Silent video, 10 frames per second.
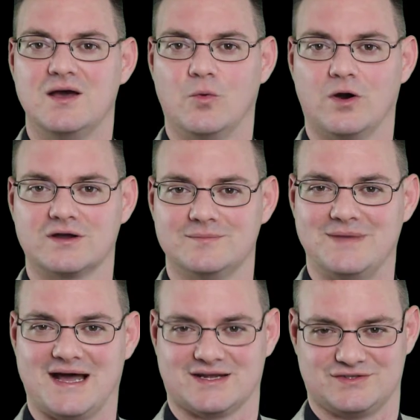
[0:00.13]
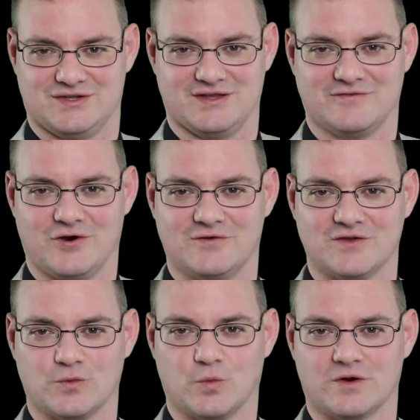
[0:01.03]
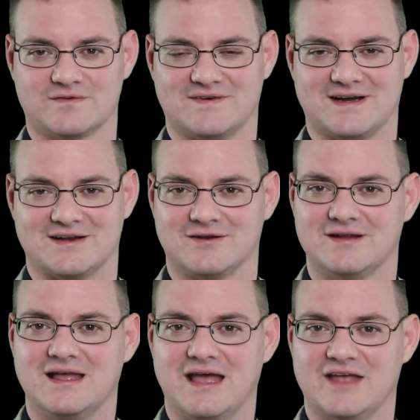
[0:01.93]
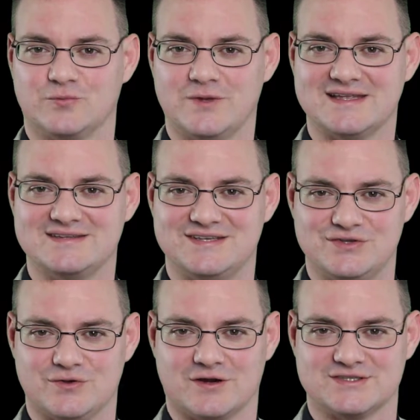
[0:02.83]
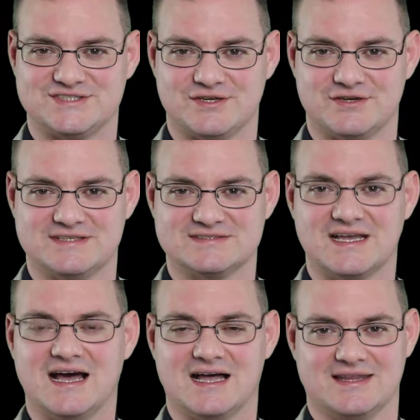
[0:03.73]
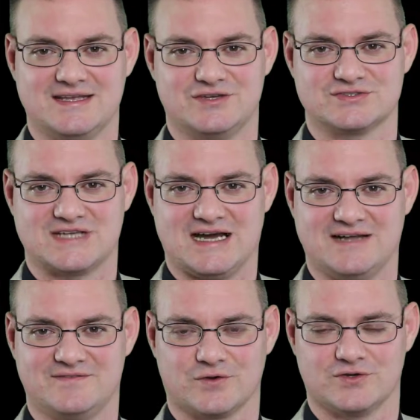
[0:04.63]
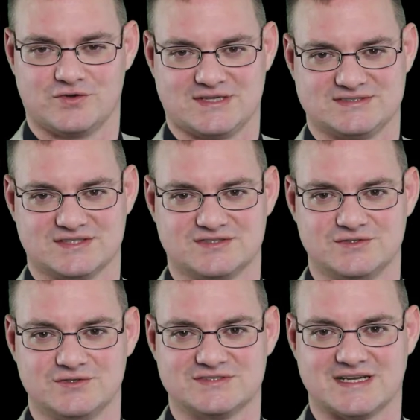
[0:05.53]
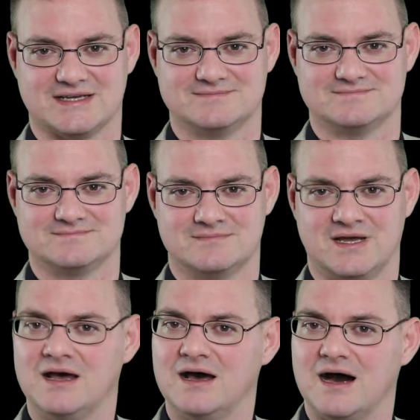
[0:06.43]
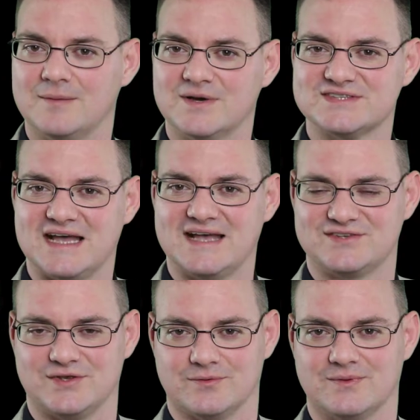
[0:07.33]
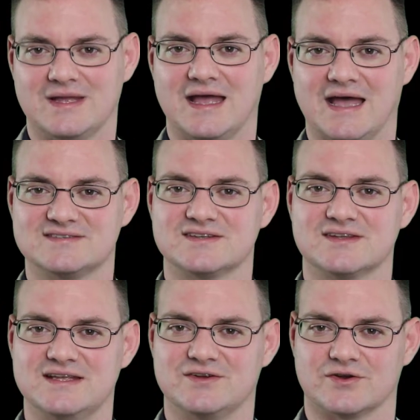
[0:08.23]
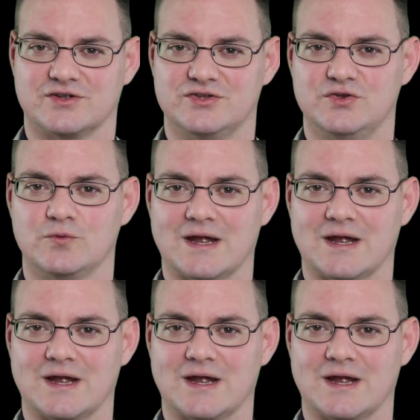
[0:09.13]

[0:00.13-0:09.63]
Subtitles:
Welcome back to the Evolving Warfighter, as we continue our series, A Leader's Guide for Addressing Suicide. I must ask you, as a leader, could you